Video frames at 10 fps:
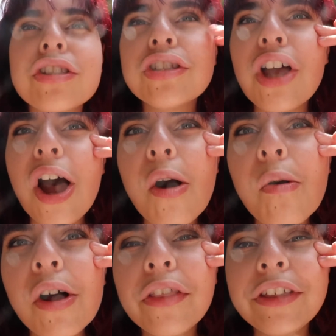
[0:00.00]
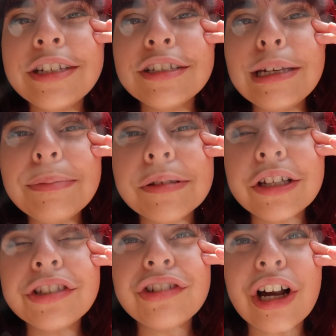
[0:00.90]
So the Disney
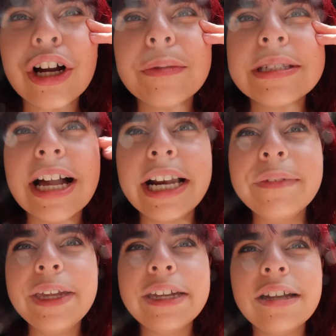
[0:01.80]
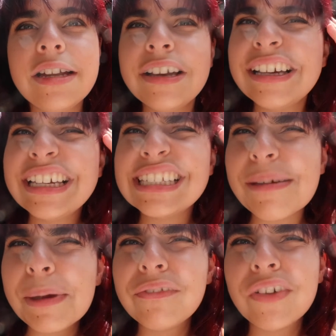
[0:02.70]
Plus truck was kind of like a
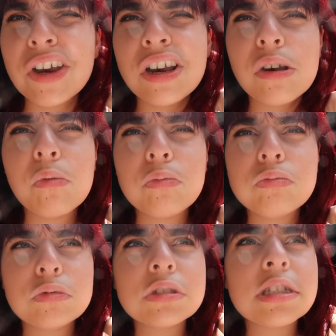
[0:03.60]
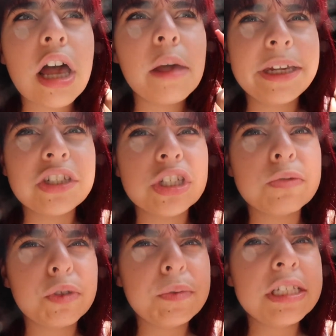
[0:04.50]
exhibit for
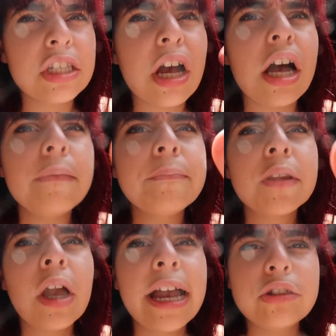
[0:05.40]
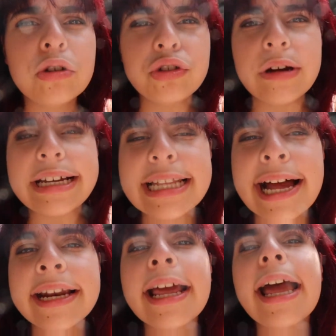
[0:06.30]
Dalmatians, which we saw. I told you guys
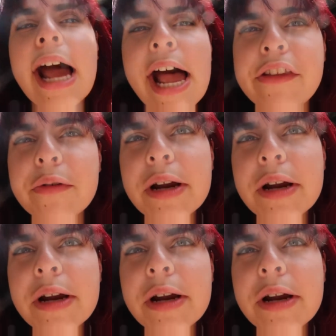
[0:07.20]
that. And there were